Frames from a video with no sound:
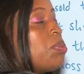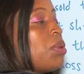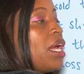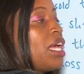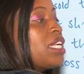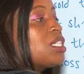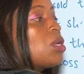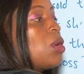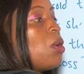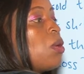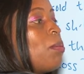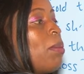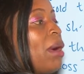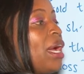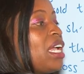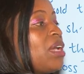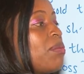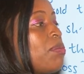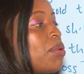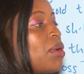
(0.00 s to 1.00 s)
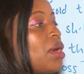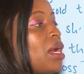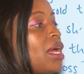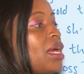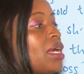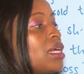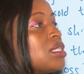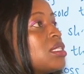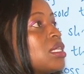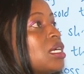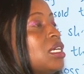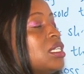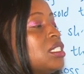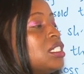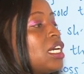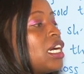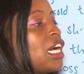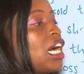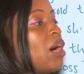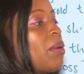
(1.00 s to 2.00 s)
price or buying price
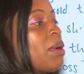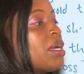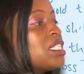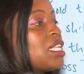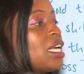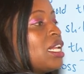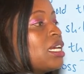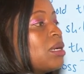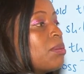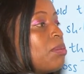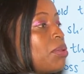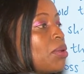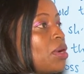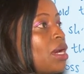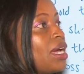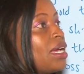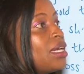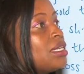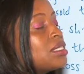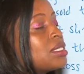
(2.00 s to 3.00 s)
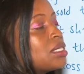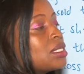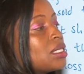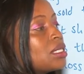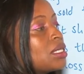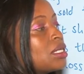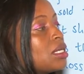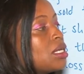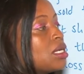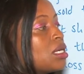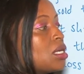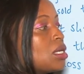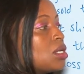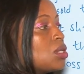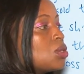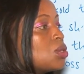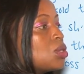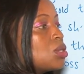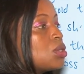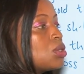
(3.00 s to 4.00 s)
take away selling price,
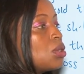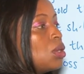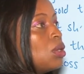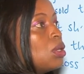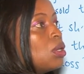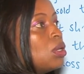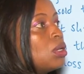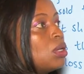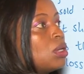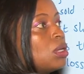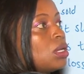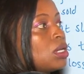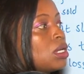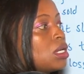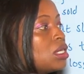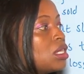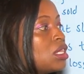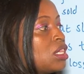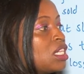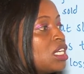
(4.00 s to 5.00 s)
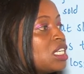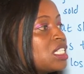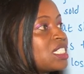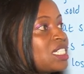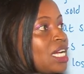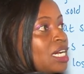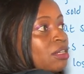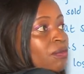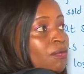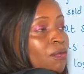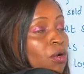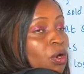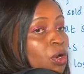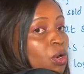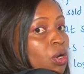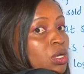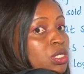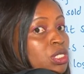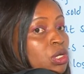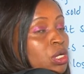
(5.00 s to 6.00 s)
so this stands for
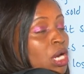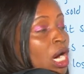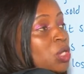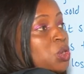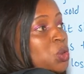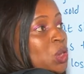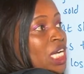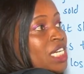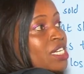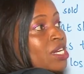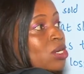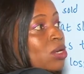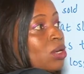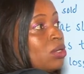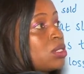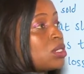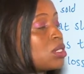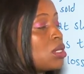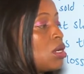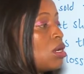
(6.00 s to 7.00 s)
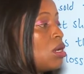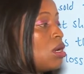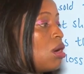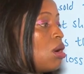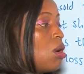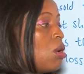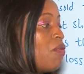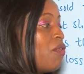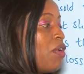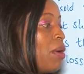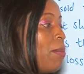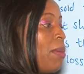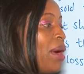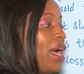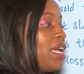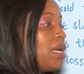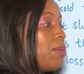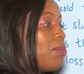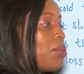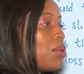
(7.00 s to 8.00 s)
loss on how to get loss over
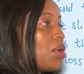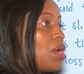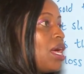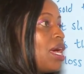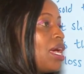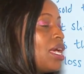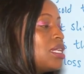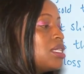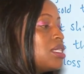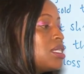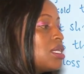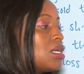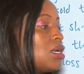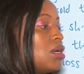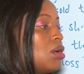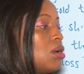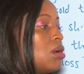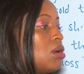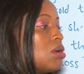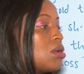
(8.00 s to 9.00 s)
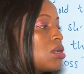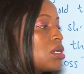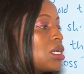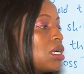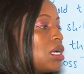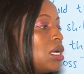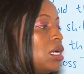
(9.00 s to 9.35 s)
buying price or